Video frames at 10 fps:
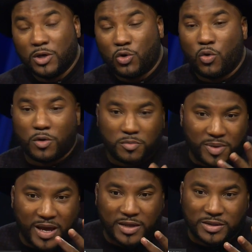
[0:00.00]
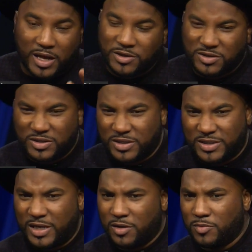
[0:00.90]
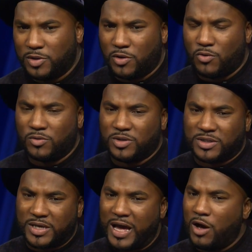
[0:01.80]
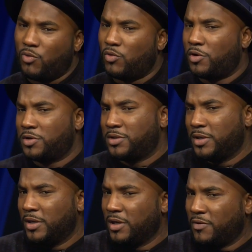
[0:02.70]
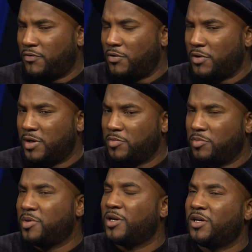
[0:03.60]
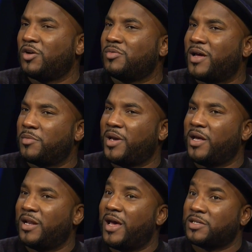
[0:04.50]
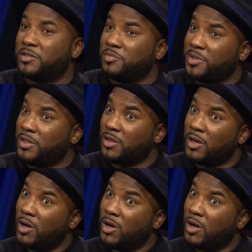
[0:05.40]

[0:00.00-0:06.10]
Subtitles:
quarterbacks, and I used to just tell him, just how it was for him to be a young black man and actually be